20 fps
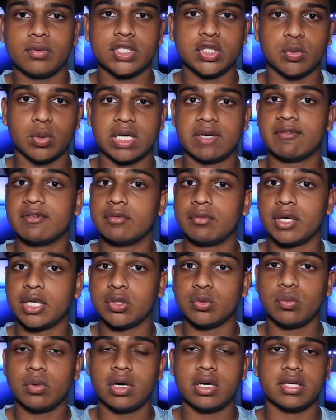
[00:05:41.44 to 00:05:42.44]
to whatever way
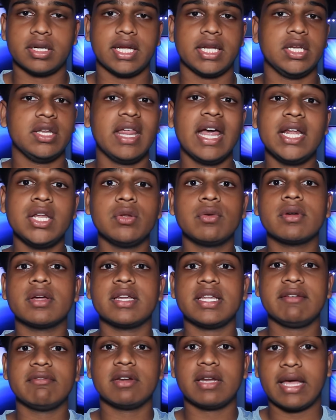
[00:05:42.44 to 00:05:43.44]
you want. And then you
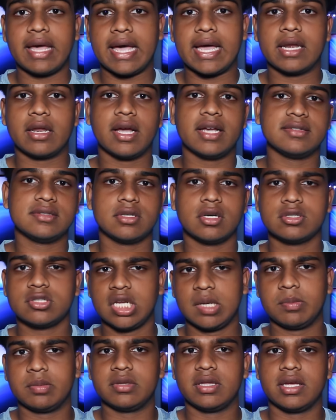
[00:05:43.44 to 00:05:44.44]
can even add icing on
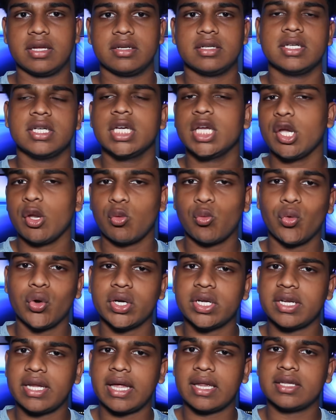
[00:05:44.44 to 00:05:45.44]
top of that.
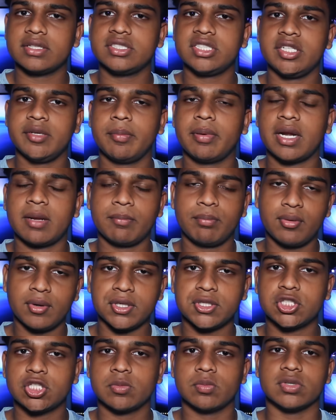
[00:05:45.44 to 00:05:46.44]
Weird analogy, but I'm
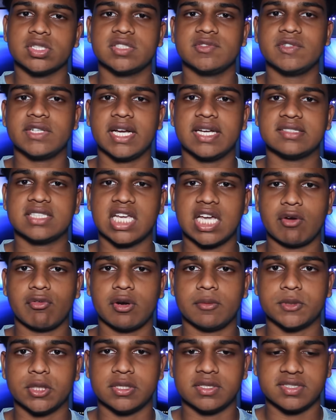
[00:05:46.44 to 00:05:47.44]
pretty sure most of you guys get what
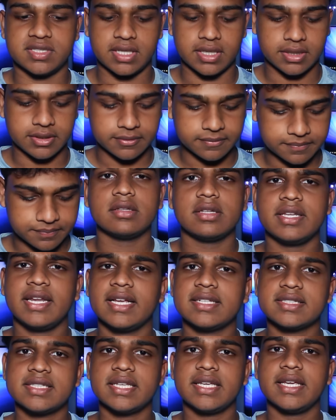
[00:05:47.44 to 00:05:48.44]
I'm trying to say. The
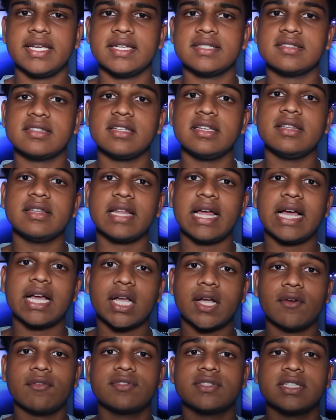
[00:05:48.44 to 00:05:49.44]
next thing is the
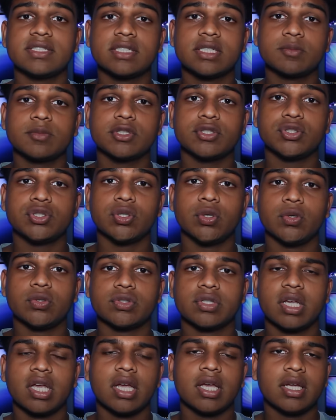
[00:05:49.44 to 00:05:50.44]
lack of system
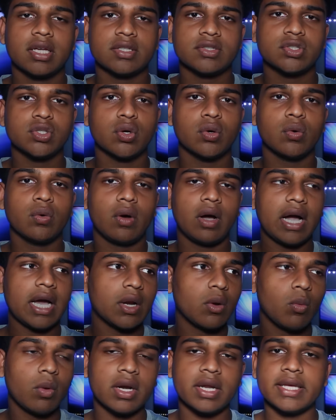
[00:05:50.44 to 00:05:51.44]
controls. So I
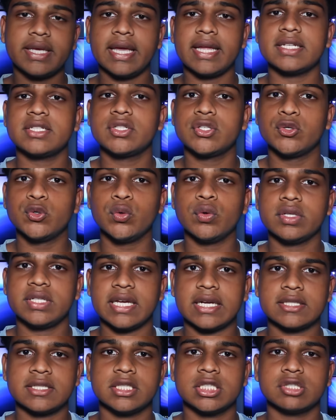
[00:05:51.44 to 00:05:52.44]
don't want to get too
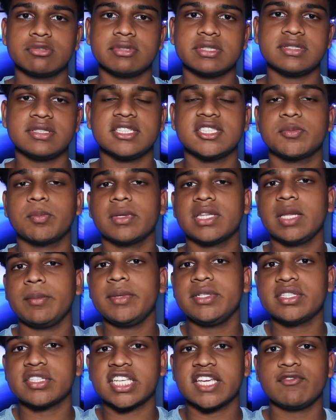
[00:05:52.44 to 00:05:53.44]
technical with this, but let
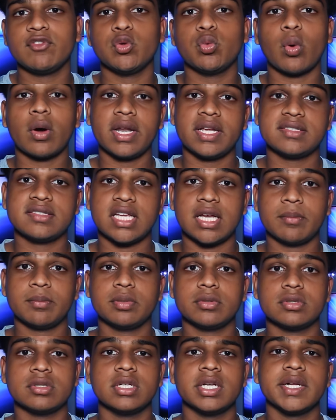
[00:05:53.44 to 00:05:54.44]
me just give you one
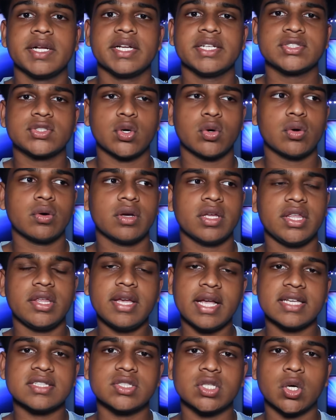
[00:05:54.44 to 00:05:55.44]
example. So you
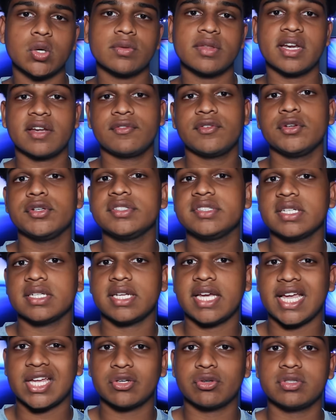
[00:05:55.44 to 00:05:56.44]
guys know that if you're using an
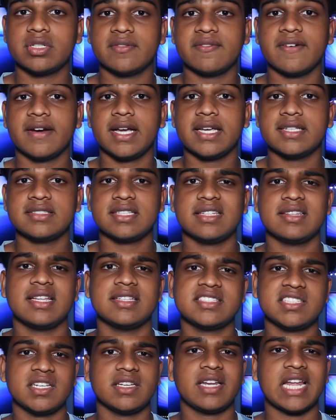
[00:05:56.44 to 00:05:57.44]
Android device and
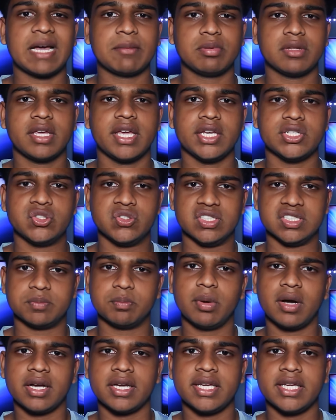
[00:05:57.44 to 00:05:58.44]
let's say an application is
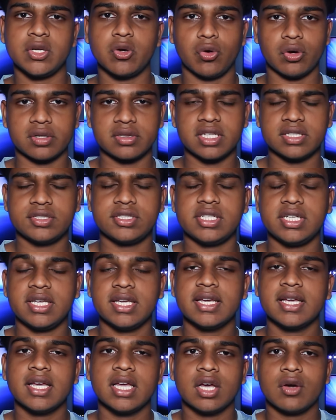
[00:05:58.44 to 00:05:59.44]
buggy or
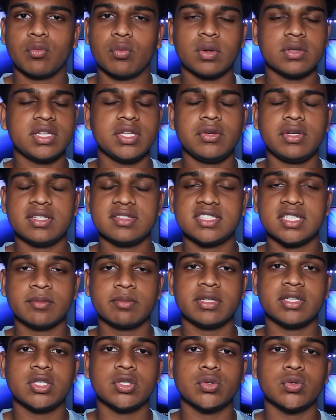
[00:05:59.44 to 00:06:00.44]
glitchy, one thing you can
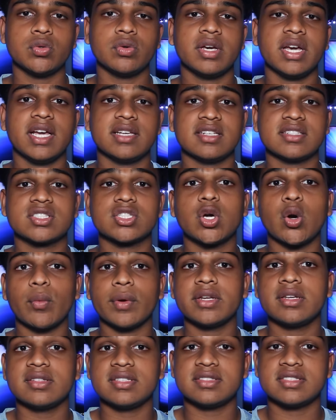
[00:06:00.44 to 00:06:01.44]
simply do is just go
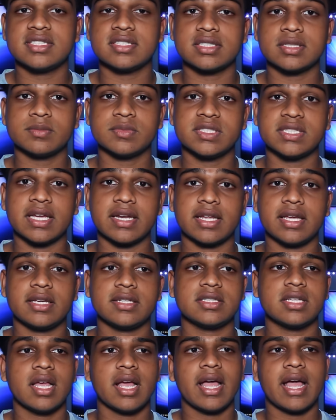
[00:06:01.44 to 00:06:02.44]
into the system
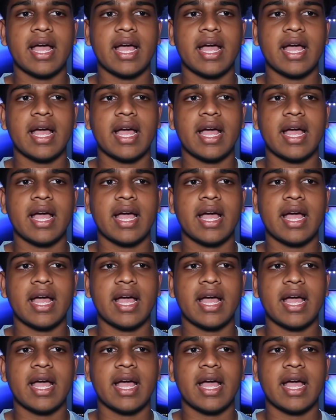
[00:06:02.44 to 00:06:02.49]
settings,